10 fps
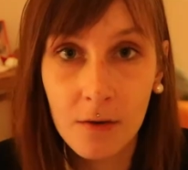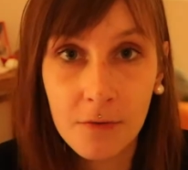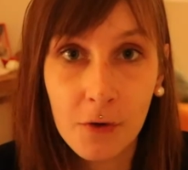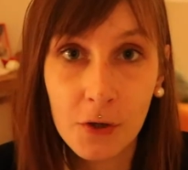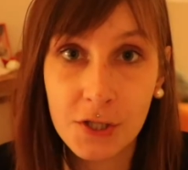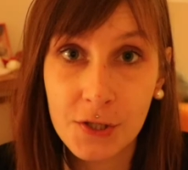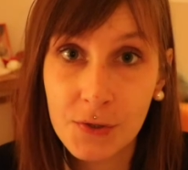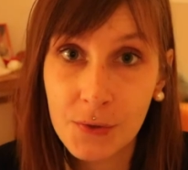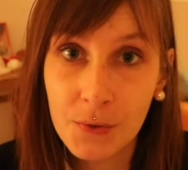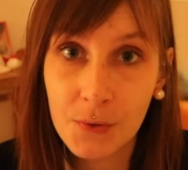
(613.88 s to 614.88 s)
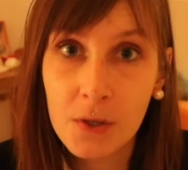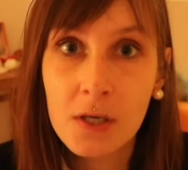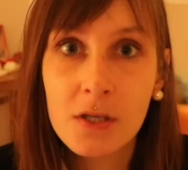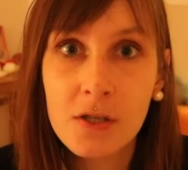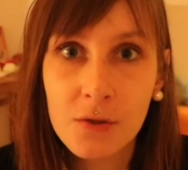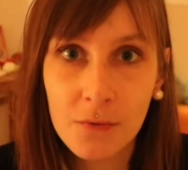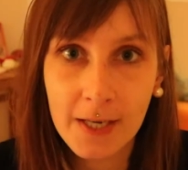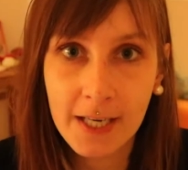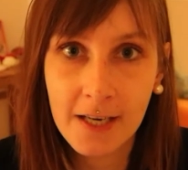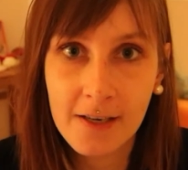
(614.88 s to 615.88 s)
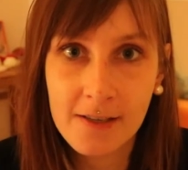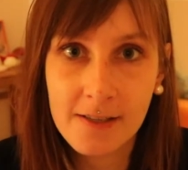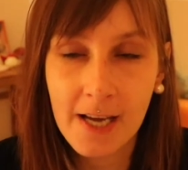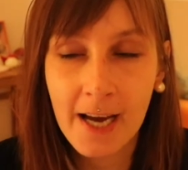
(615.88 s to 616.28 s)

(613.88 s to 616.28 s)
42 souvenirs.